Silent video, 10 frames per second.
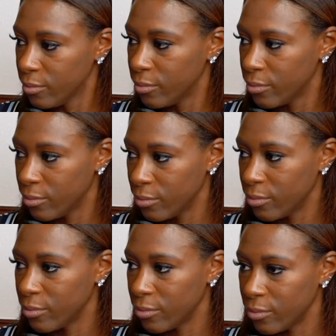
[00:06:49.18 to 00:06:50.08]

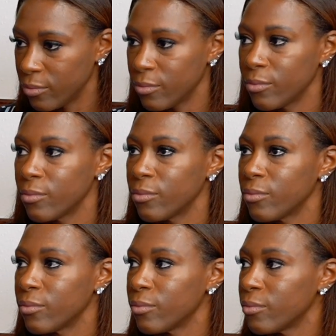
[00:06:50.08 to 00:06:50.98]

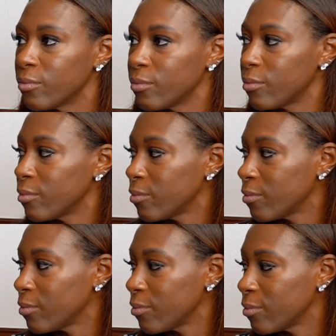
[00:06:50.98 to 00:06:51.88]

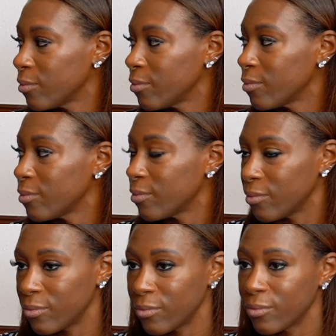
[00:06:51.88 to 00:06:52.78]

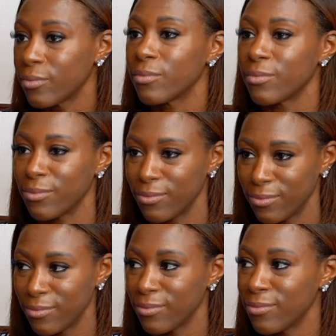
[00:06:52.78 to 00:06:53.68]

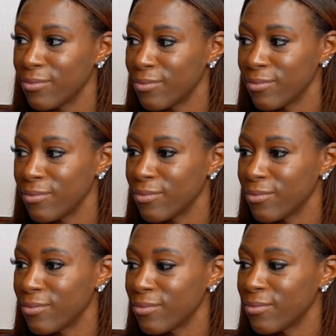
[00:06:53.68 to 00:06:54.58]

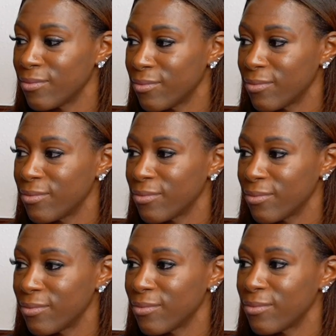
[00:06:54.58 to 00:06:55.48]
This person isn't speaking.